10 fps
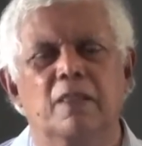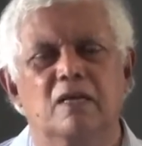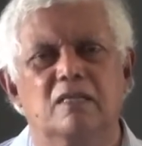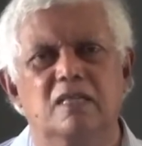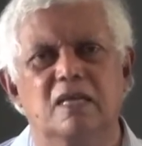
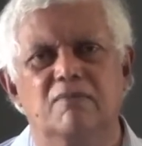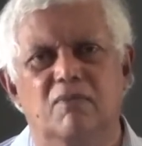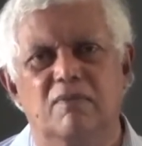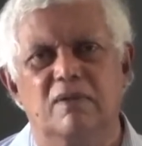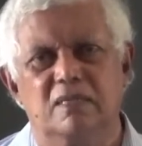they
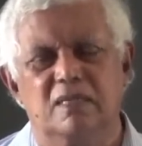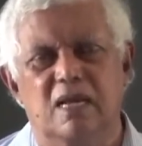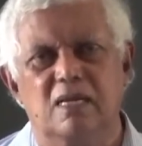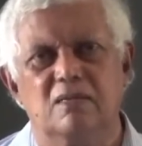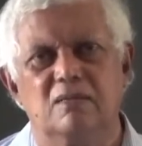waited
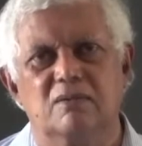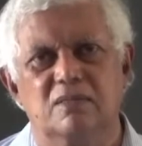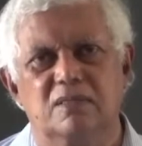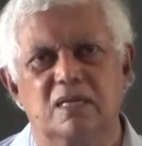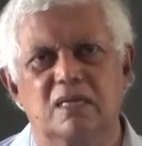and
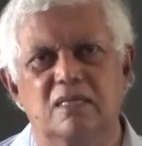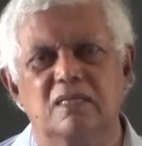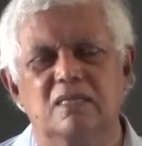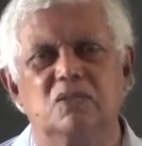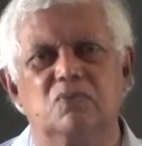said,
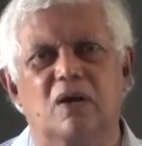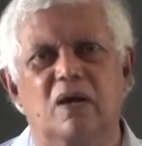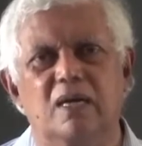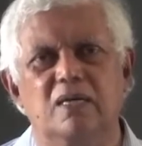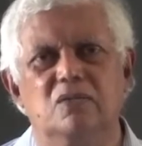this is what
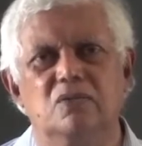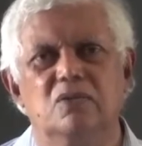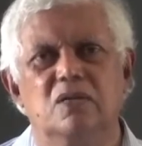I do.